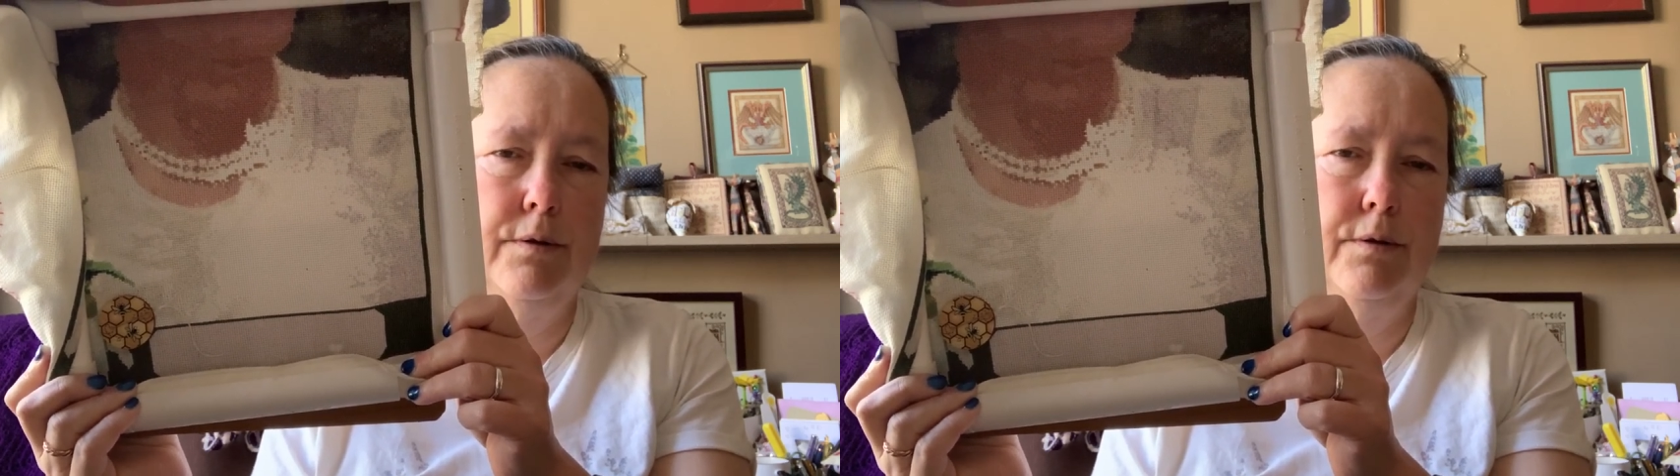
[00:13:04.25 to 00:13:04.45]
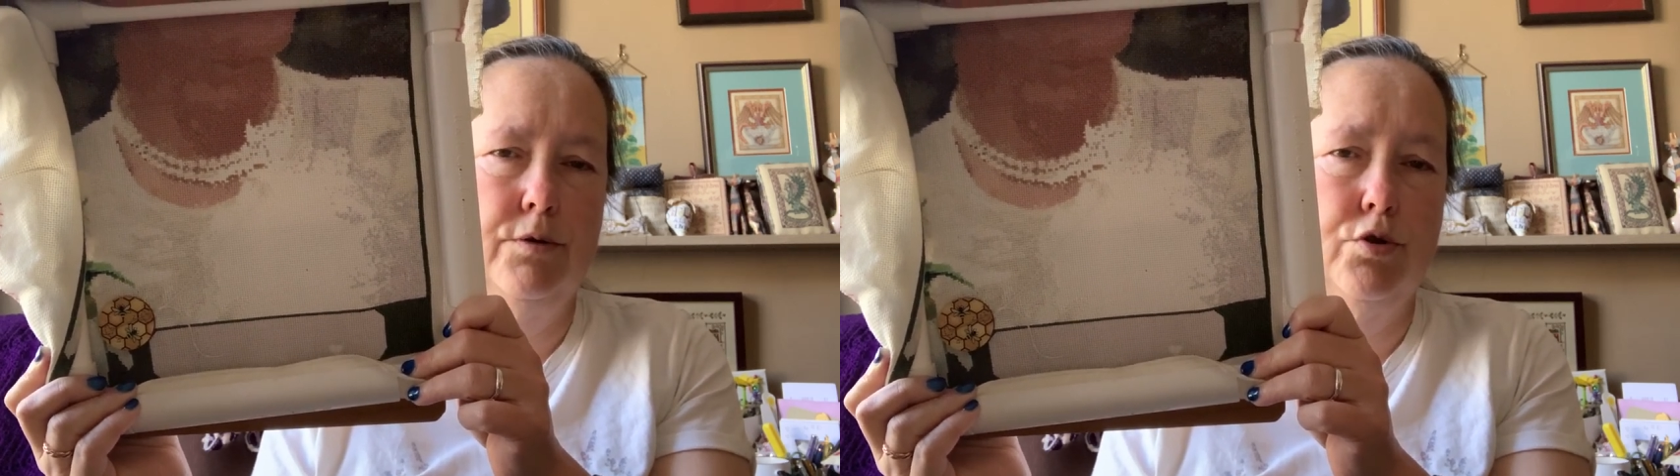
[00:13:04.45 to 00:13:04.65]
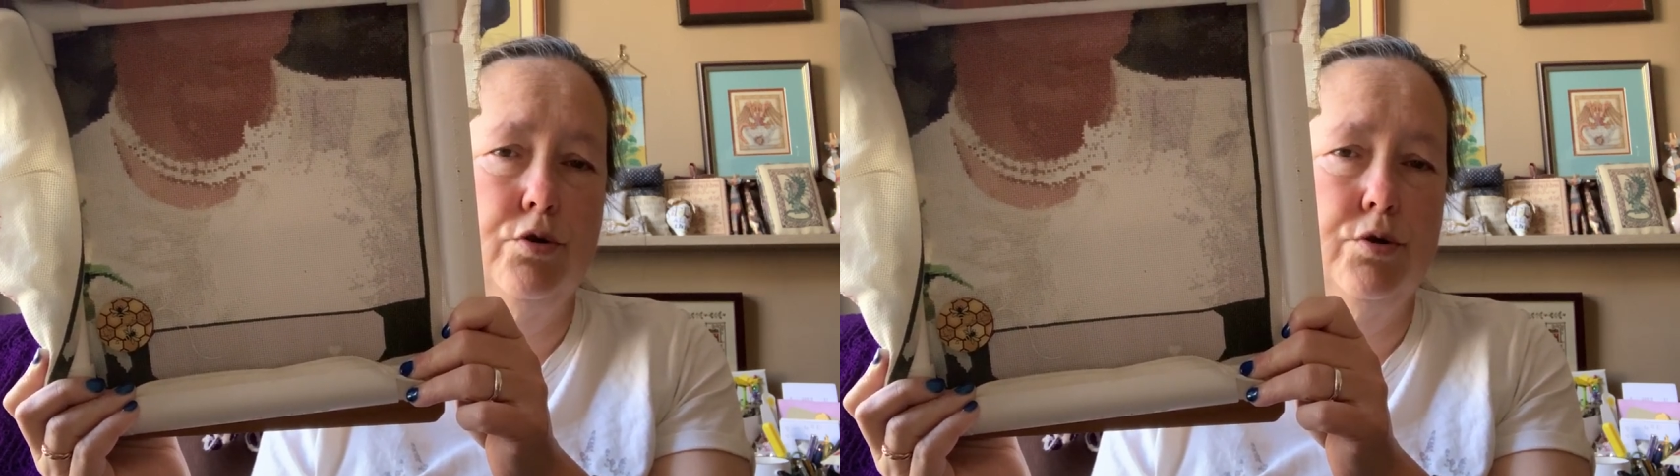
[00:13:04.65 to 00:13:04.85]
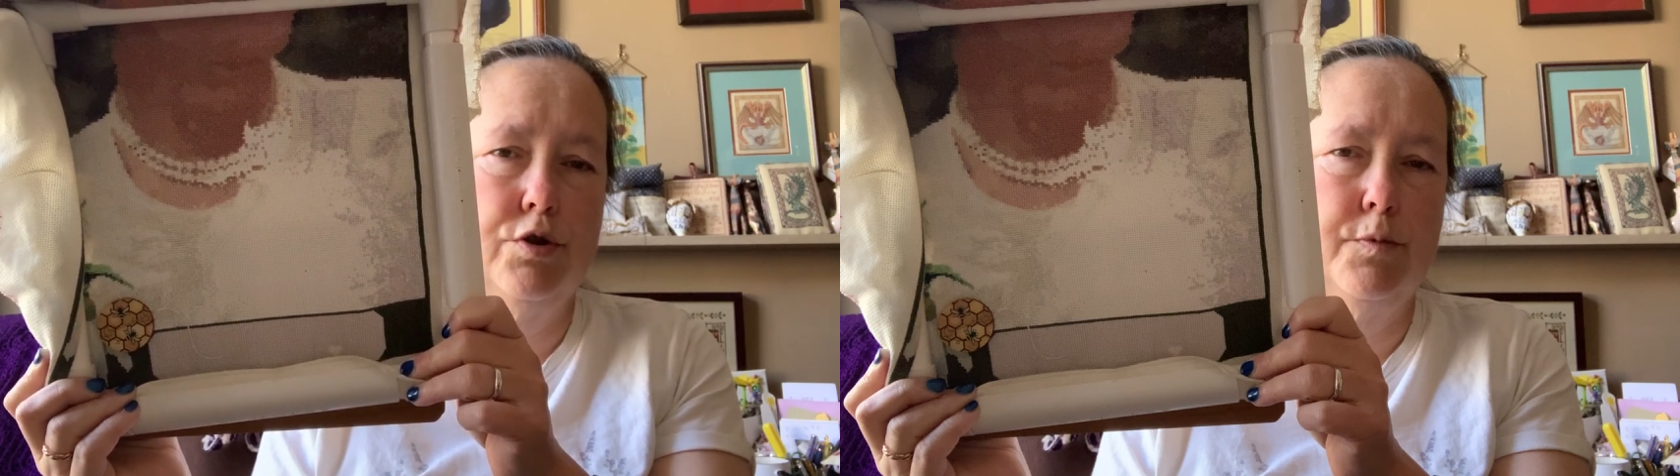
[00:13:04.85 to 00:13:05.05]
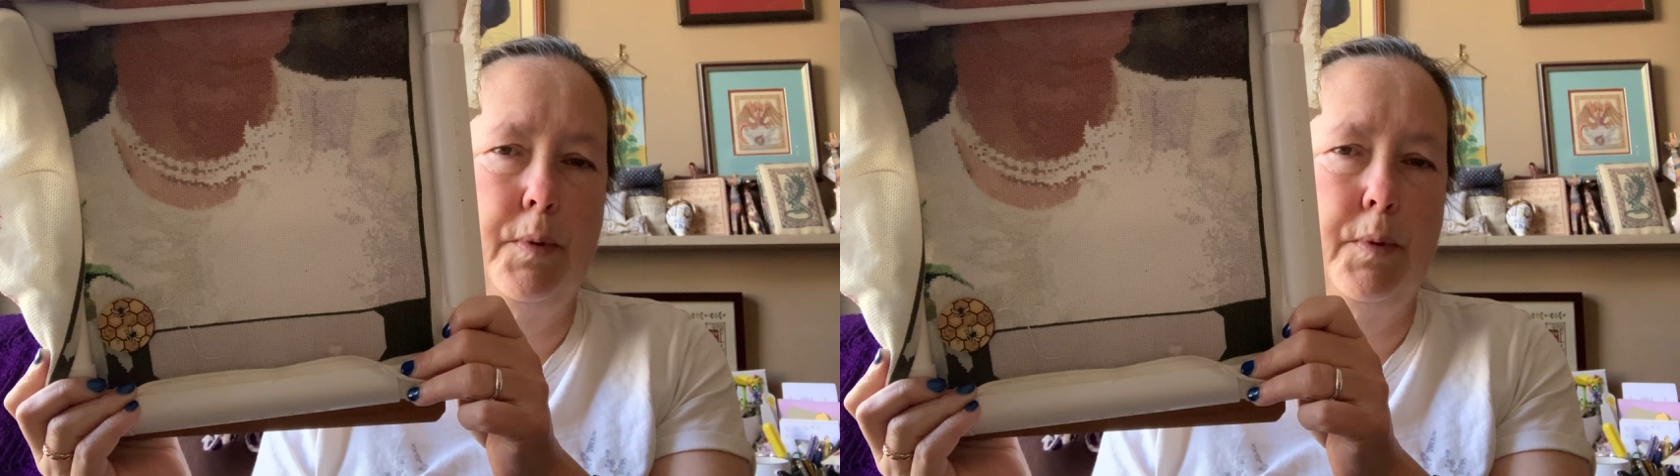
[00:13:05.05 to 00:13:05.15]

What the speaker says: untouched